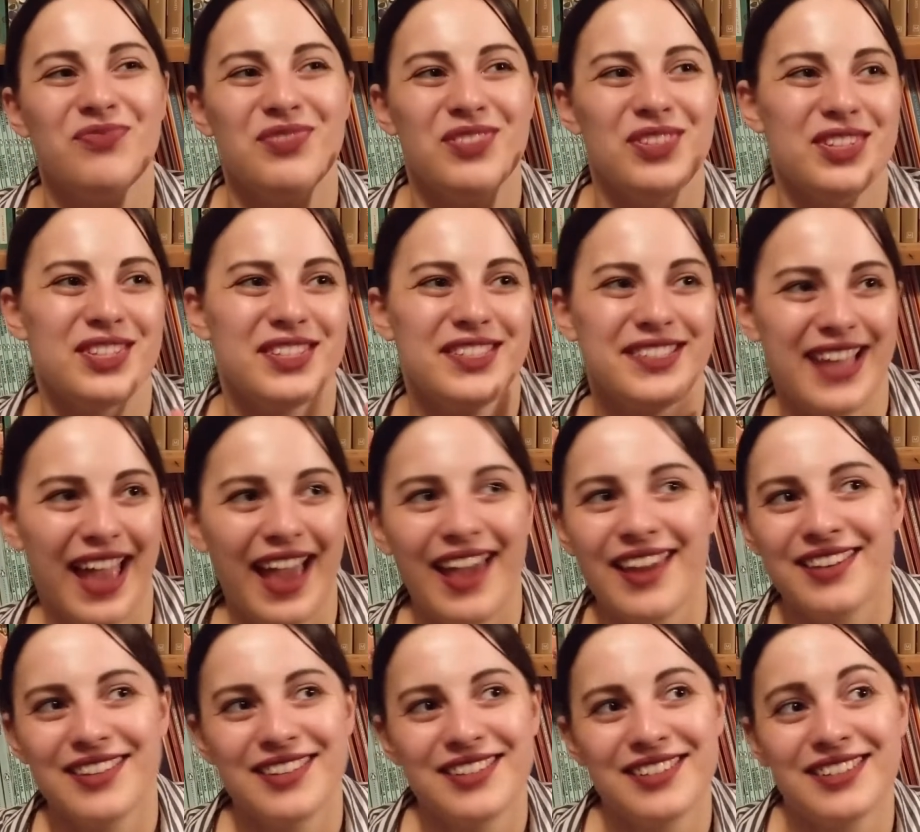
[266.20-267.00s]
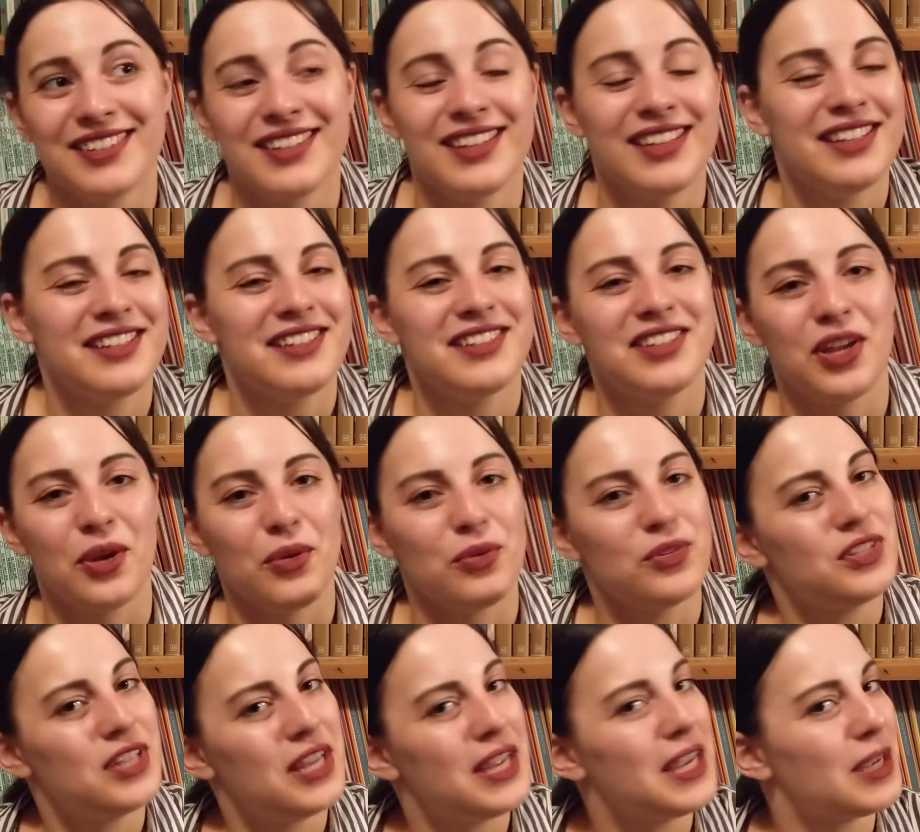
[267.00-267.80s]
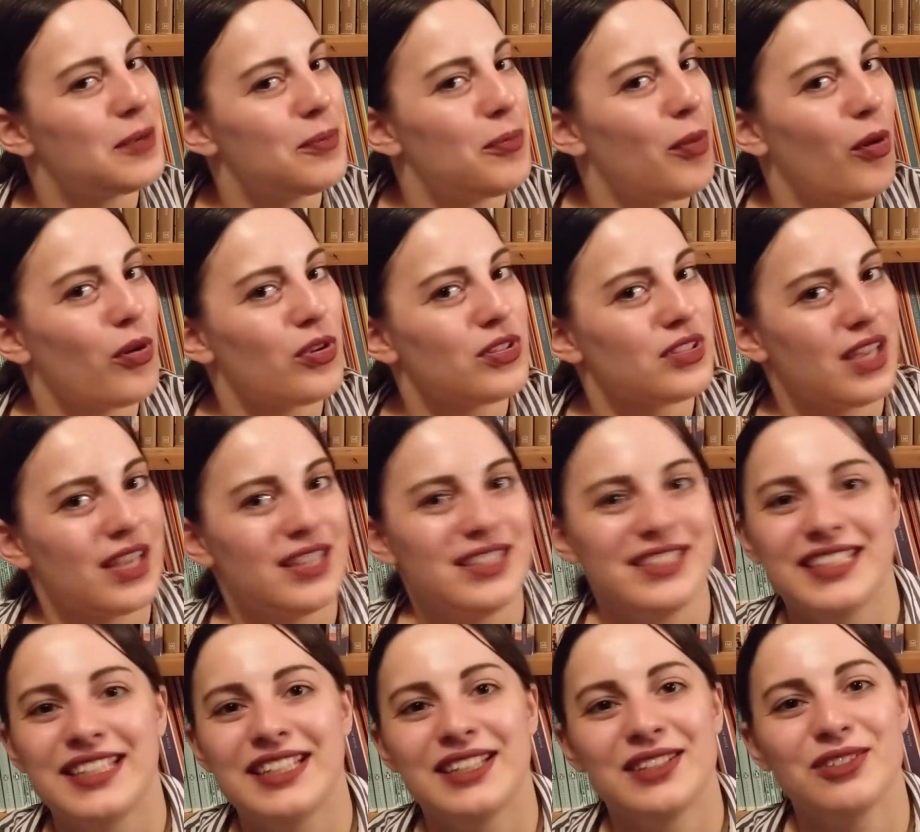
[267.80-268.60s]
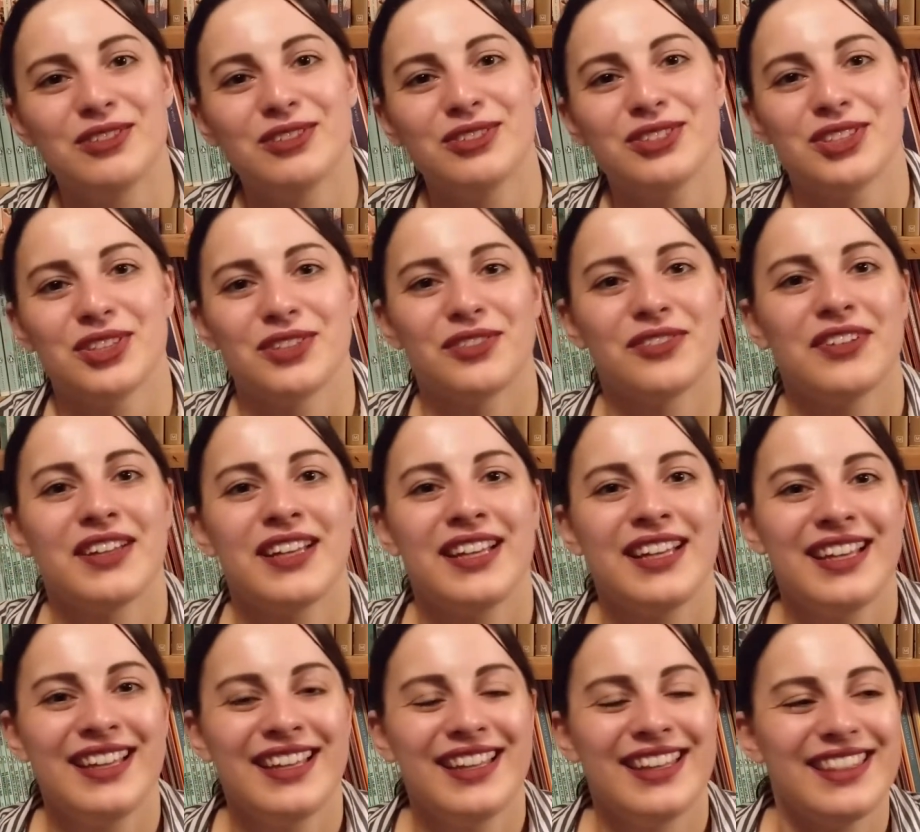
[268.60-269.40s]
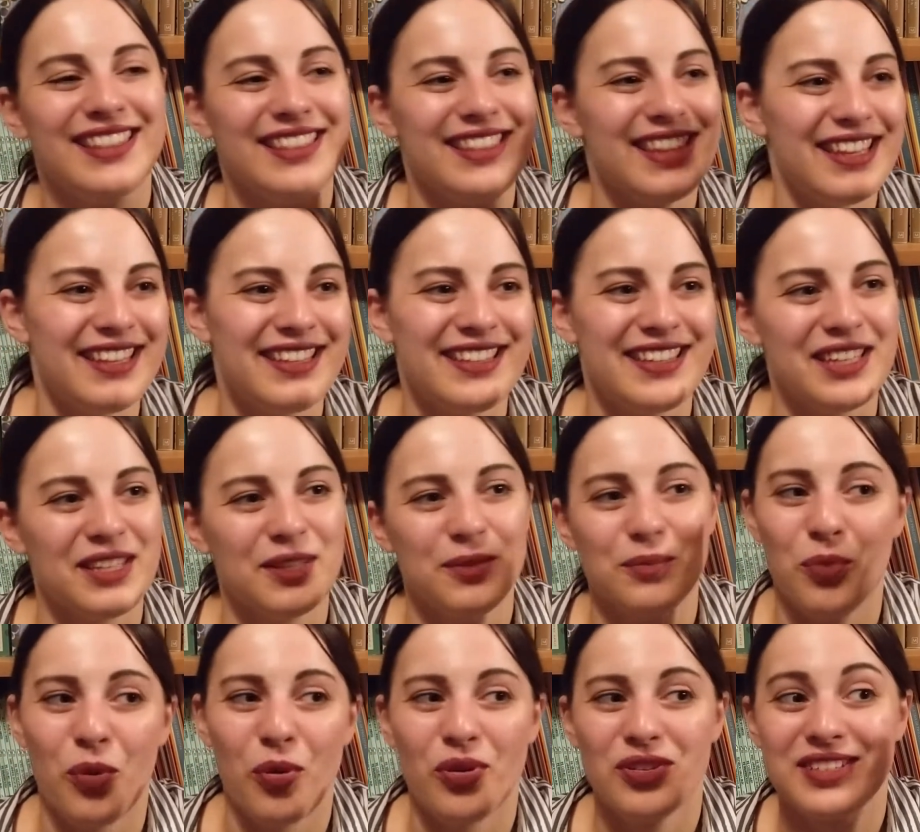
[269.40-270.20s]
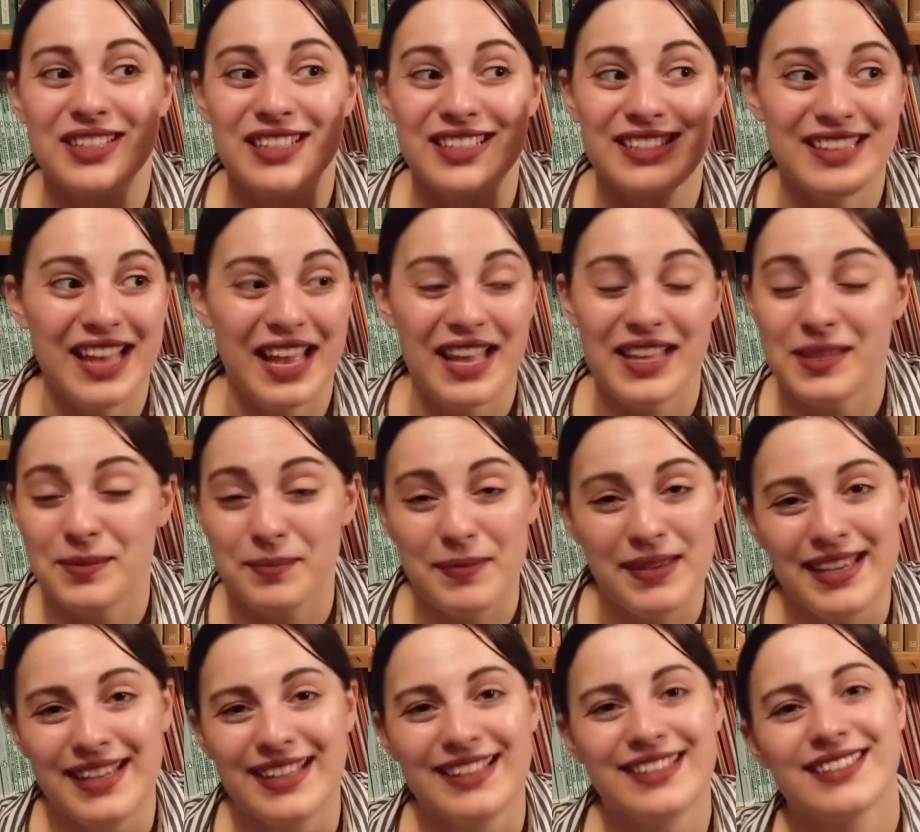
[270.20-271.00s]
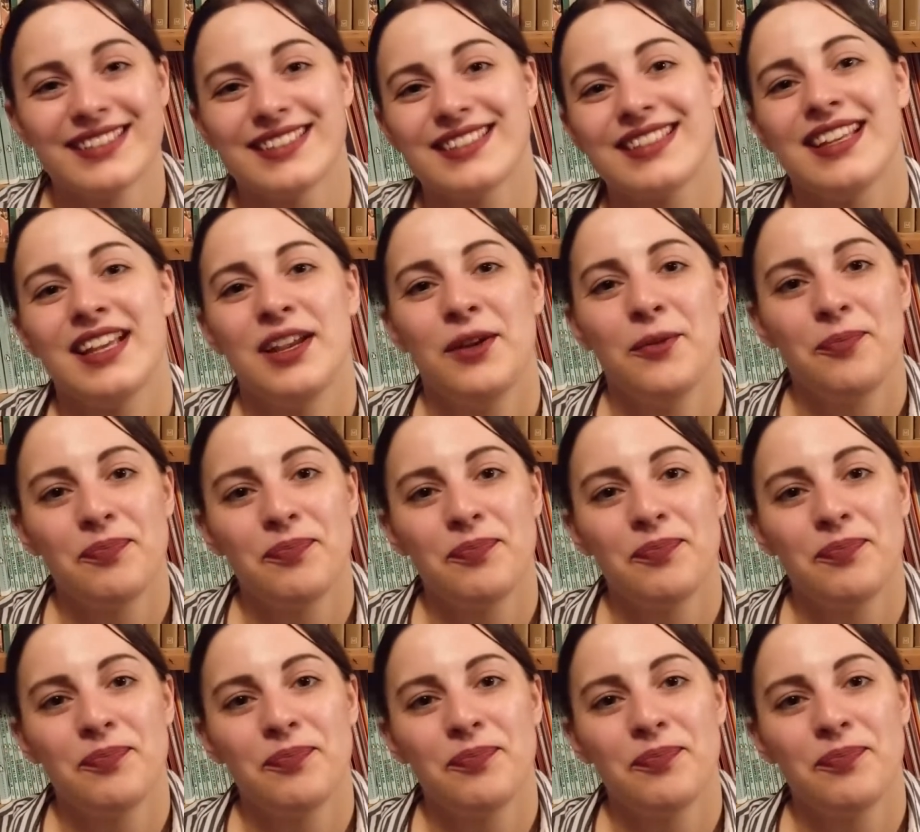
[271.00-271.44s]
the standard, you know, tick box ideals of this is what success means.